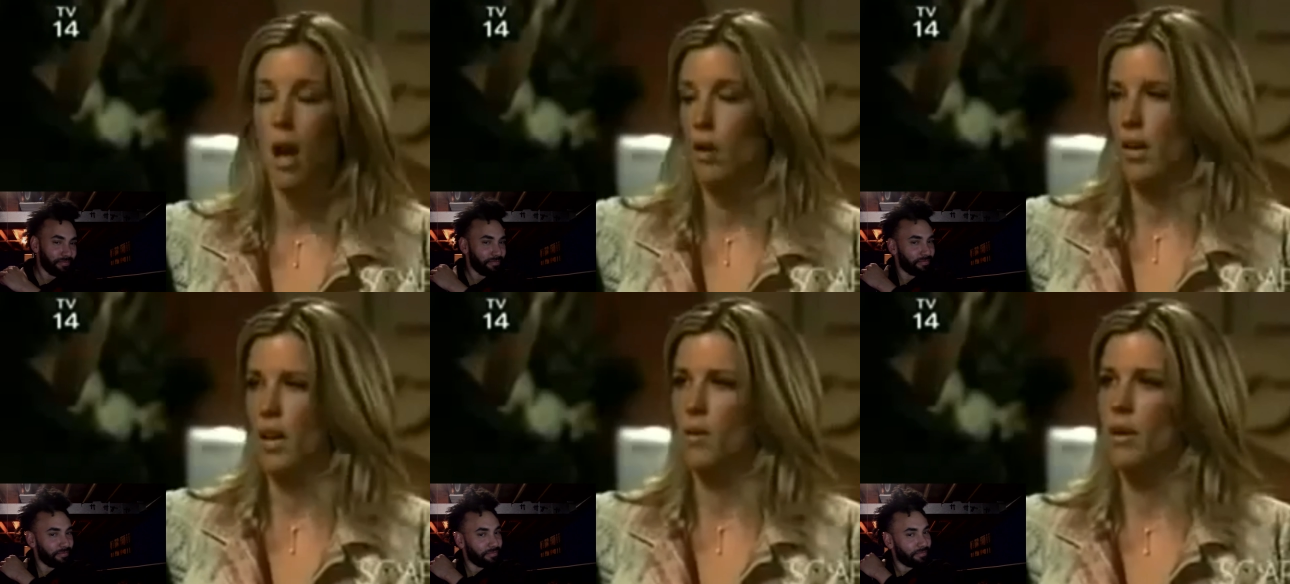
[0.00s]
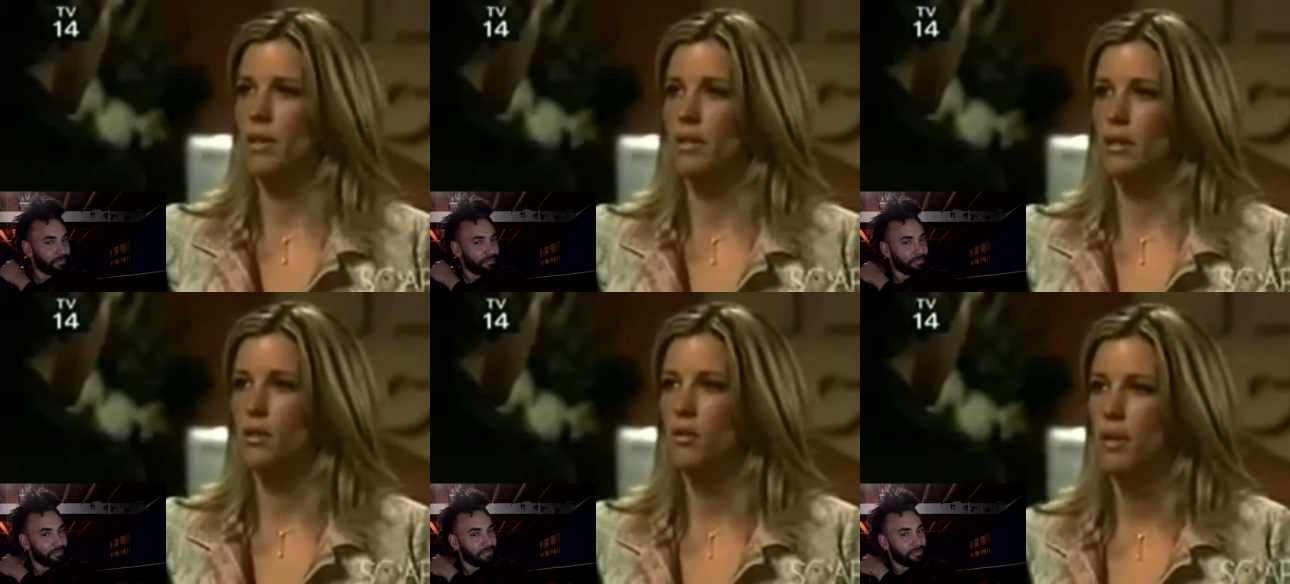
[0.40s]
Speaker 1: Okay, what?
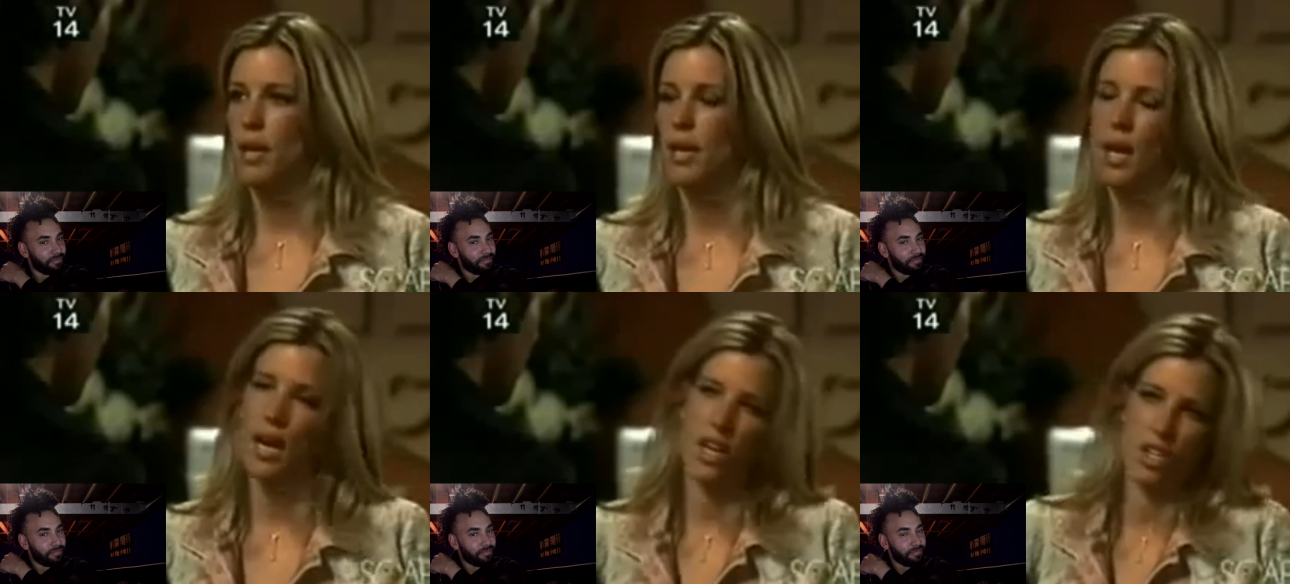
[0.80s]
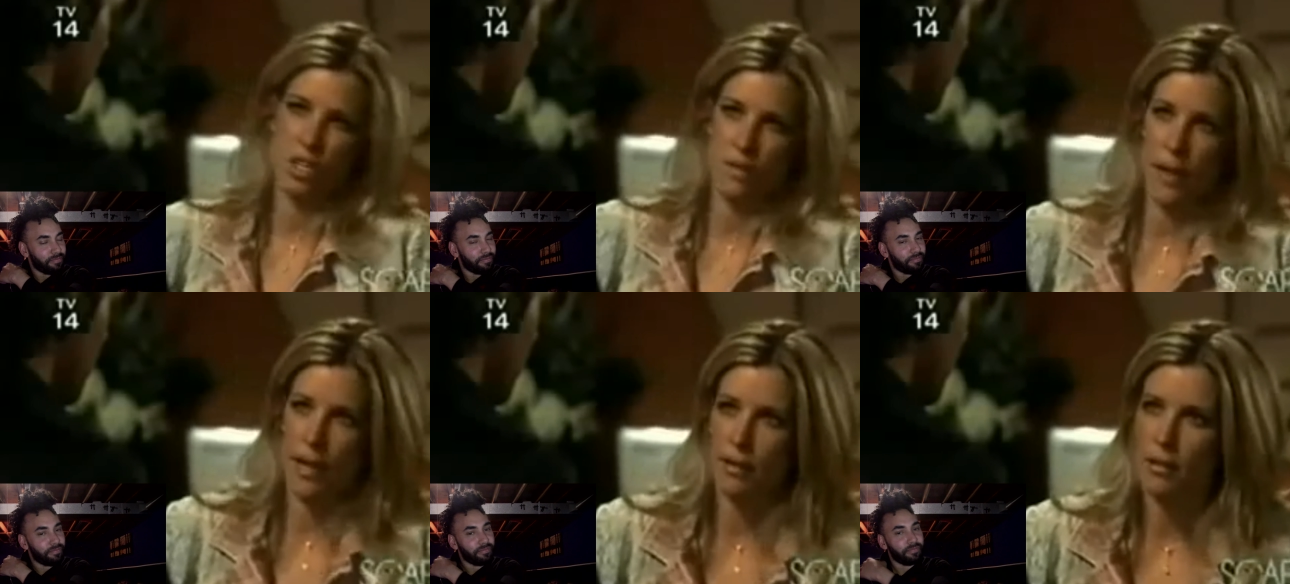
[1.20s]
So you think I should
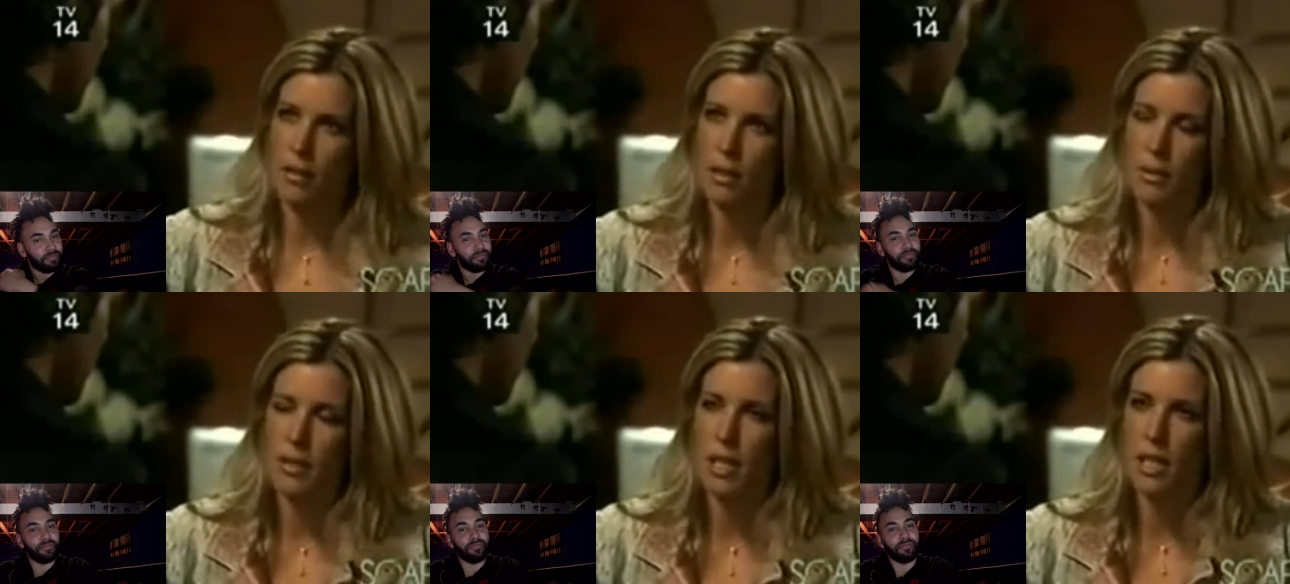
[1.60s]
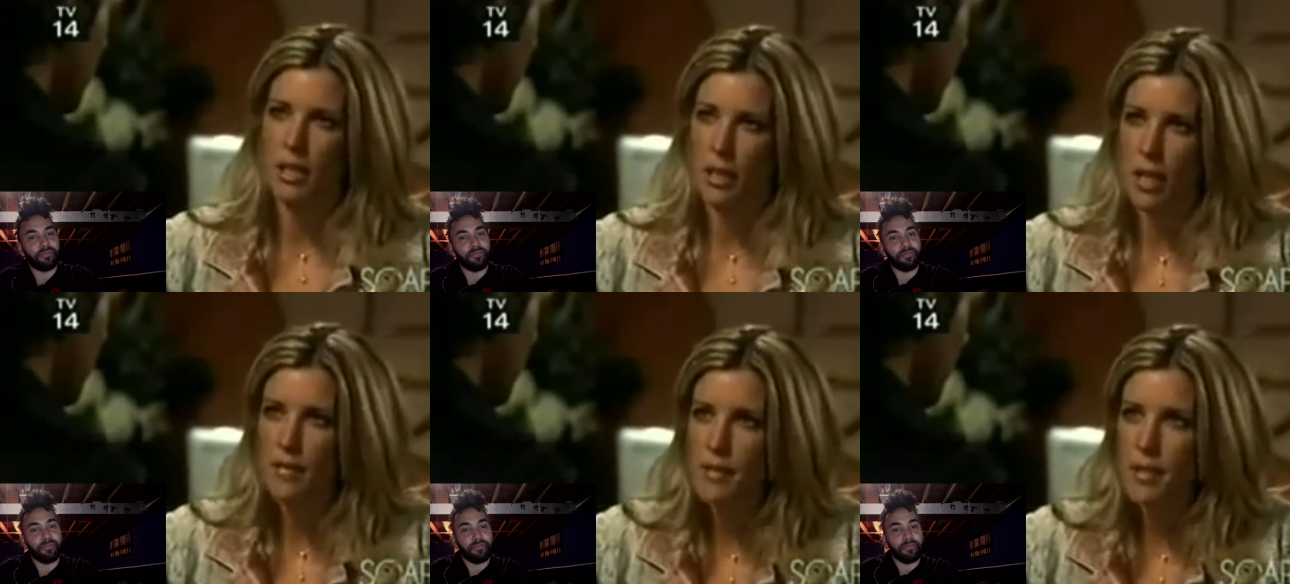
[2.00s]
have handled her with kid
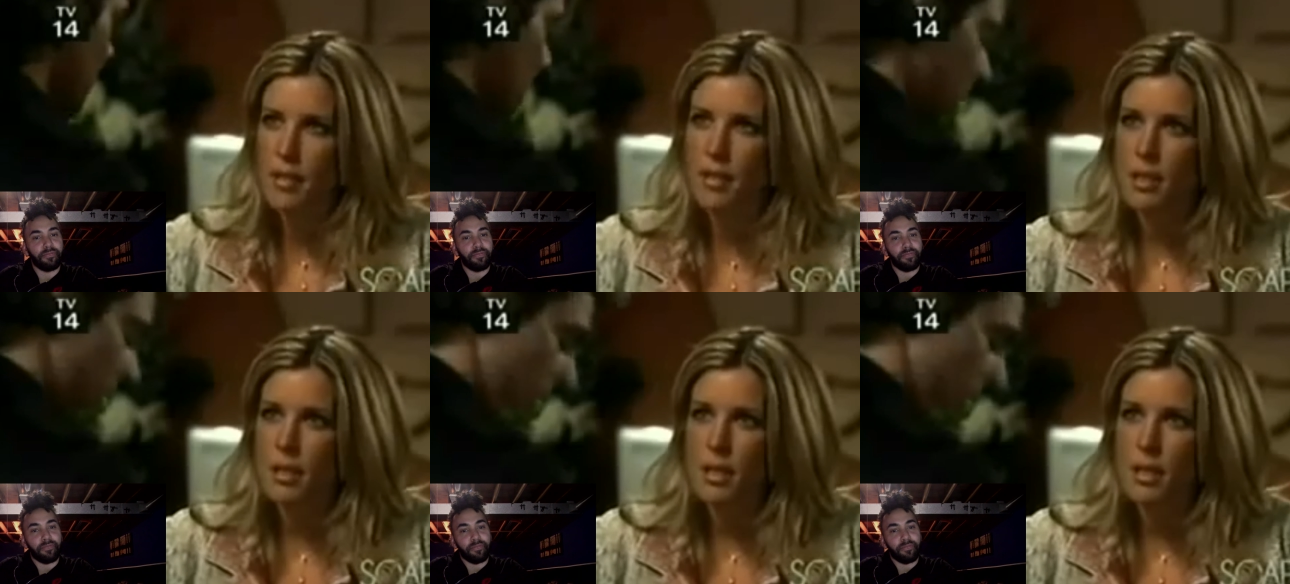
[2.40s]
gloves?